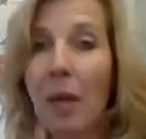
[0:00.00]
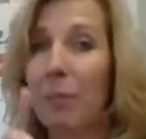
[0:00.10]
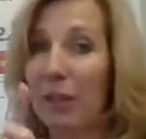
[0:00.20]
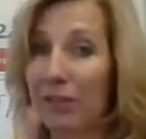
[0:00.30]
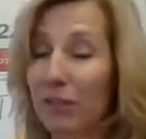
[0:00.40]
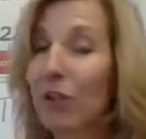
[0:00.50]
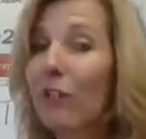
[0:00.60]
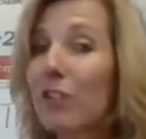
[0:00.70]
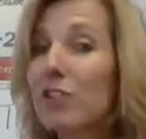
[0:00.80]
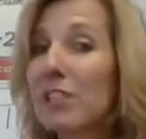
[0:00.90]
But if you're a
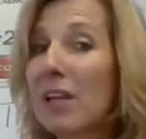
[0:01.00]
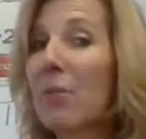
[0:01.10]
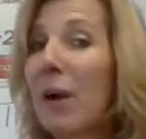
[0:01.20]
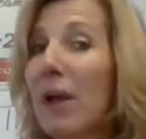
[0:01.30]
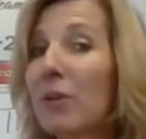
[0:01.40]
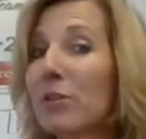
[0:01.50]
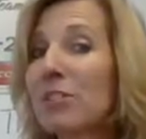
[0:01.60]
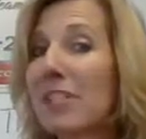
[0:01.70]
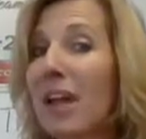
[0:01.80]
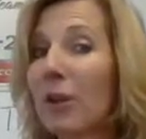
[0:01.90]
for sale by owner
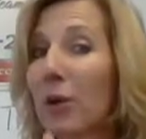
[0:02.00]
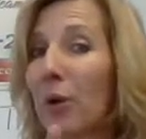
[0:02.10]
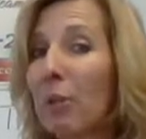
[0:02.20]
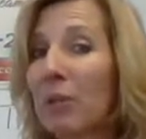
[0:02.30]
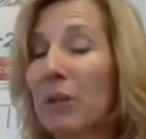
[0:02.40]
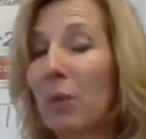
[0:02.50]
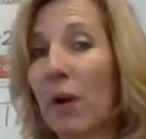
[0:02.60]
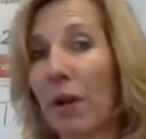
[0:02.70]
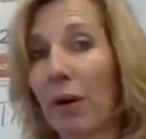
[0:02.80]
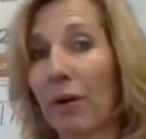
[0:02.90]
seller,
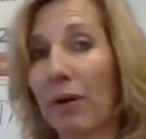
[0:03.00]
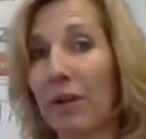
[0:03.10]
beware.